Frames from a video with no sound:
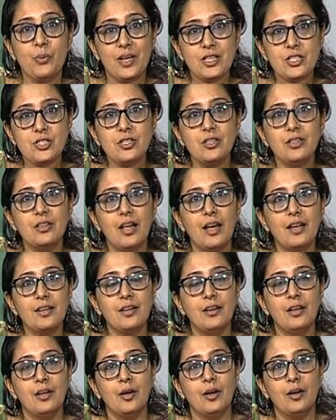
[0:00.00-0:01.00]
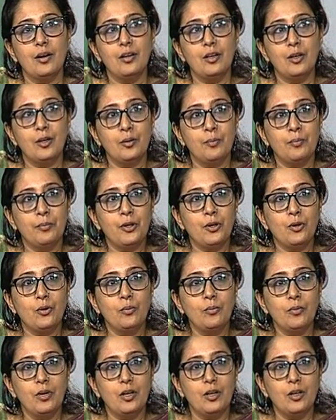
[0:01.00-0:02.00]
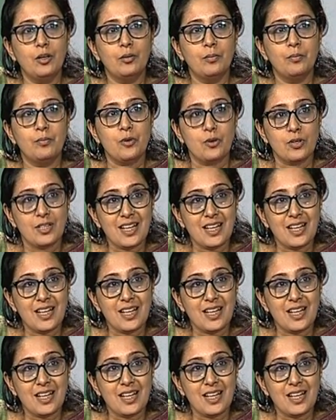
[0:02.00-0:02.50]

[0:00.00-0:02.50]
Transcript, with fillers: question that uh, you know, uh,